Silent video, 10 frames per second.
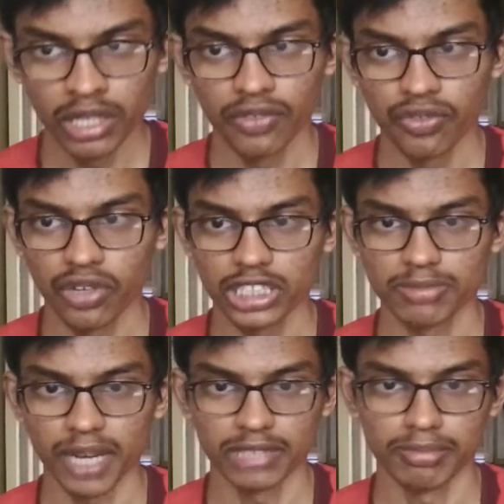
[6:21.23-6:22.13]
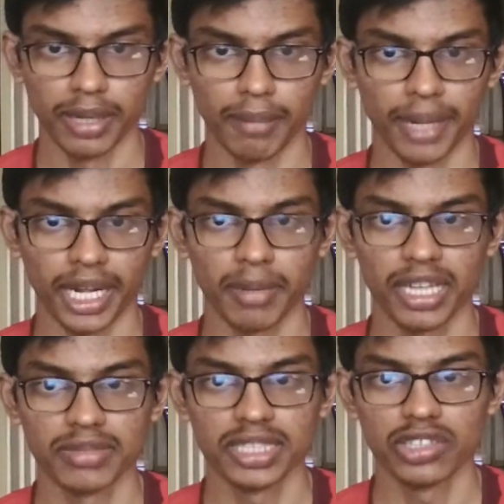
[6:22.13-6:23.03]
first pass
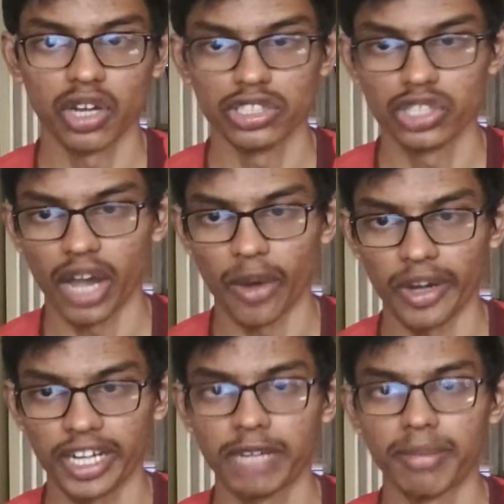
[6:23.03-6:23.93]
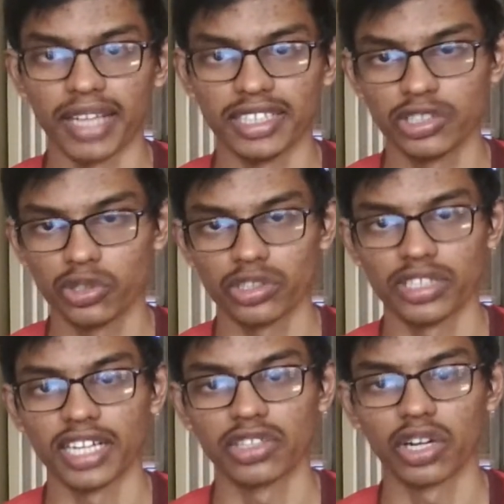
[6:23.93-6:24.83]
metabolism is also avoided by this route
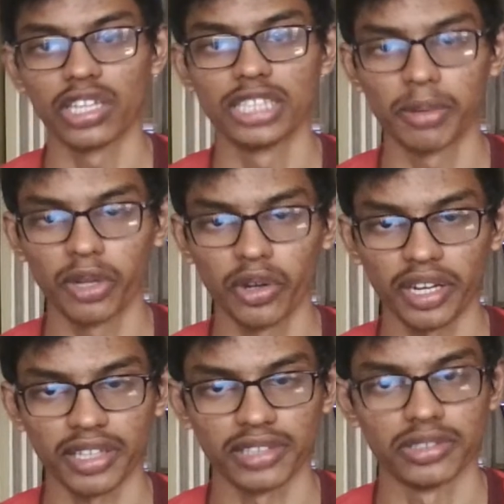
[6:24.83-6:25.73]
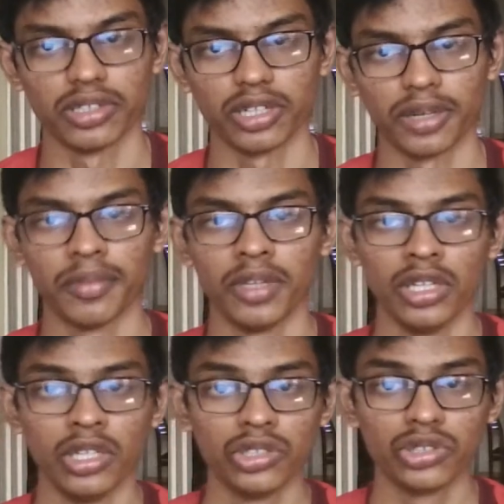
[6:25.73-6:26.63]
that is called subcutaneous. Okay,
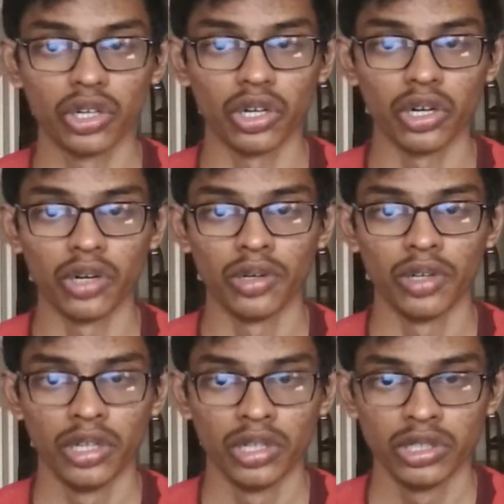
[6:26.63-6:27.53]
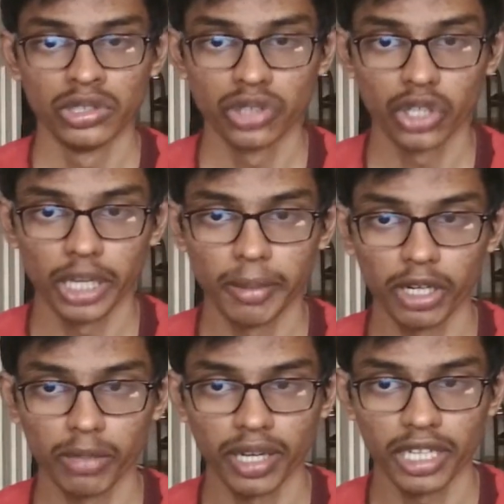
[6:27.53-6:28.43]
so
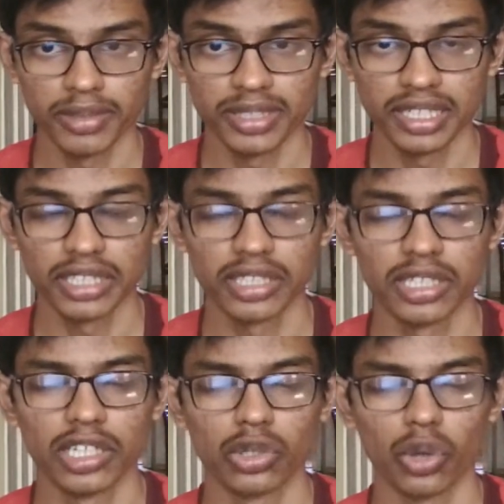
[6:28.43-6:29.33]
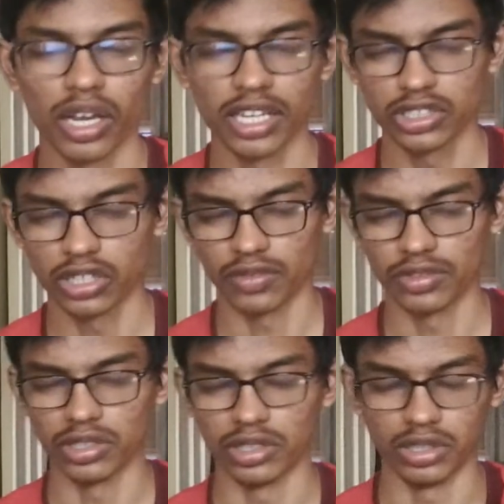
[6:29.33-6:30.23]
hematoma is basically the coagulation of
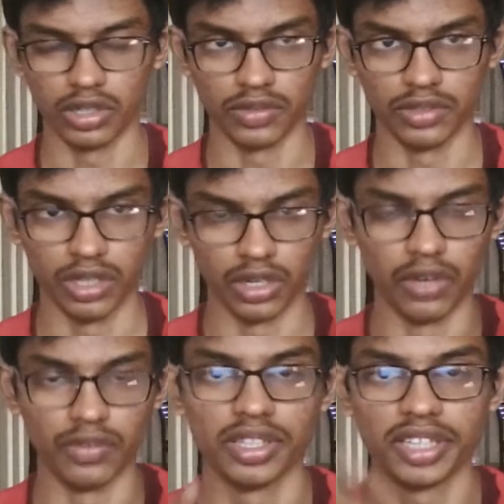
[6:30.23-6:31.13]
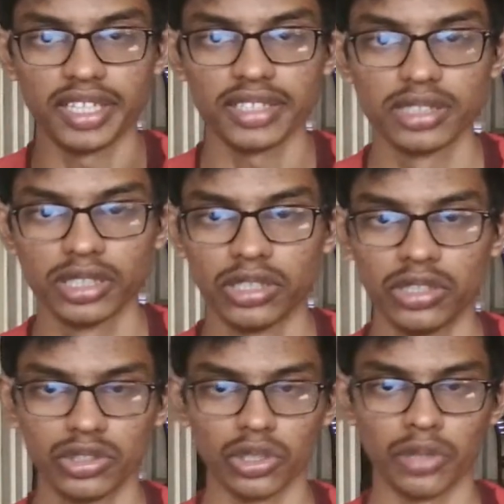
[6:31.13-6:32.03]
the things.
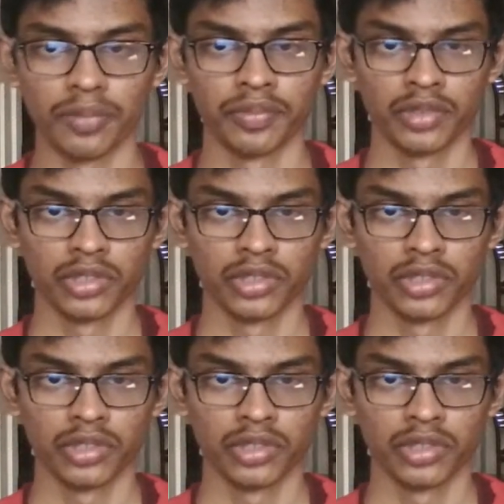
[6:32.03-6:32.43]
So